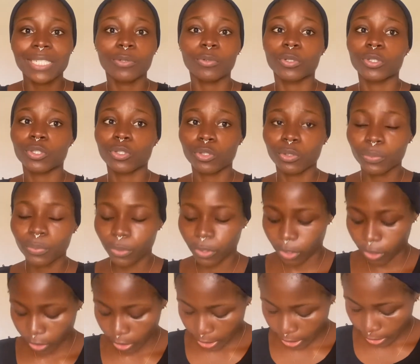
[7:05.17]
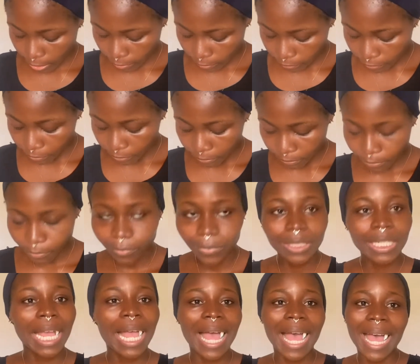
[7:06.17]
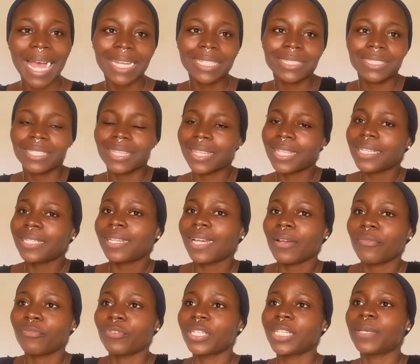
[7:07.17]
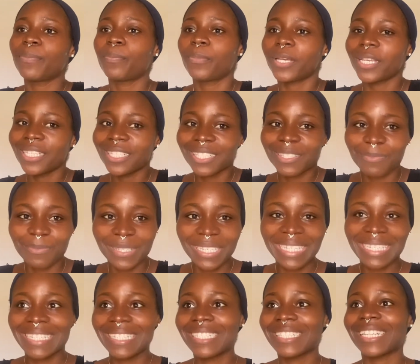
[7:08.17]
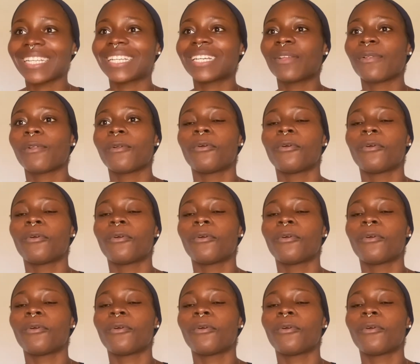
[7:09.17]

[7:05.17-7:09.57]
was so productive. And the thing that really pains me is like